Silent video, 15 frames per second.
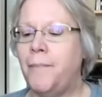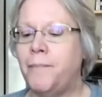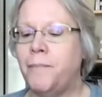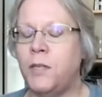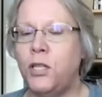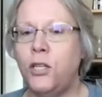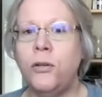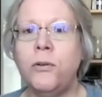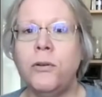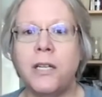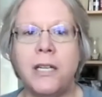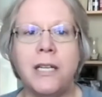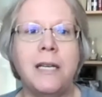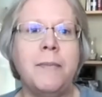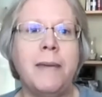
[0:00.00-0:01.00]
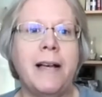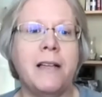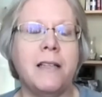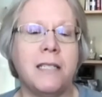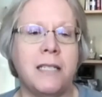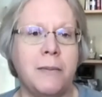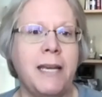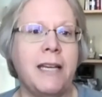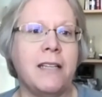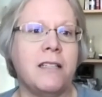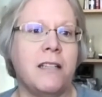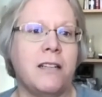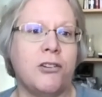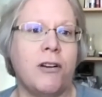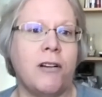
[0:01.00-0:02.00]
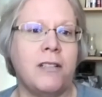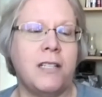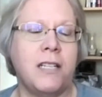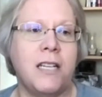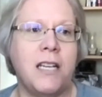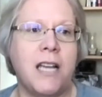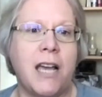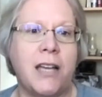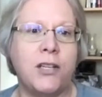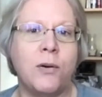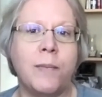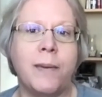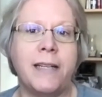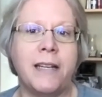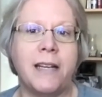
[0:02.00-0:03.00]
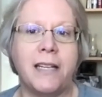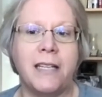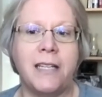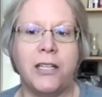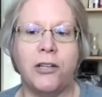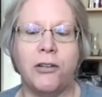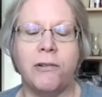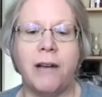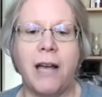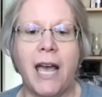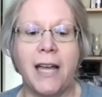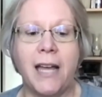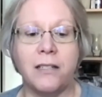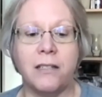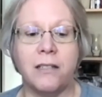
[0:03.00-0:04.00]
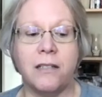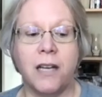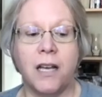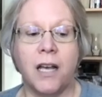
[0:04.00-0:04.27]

You could email cbs-rlt@umn.edu and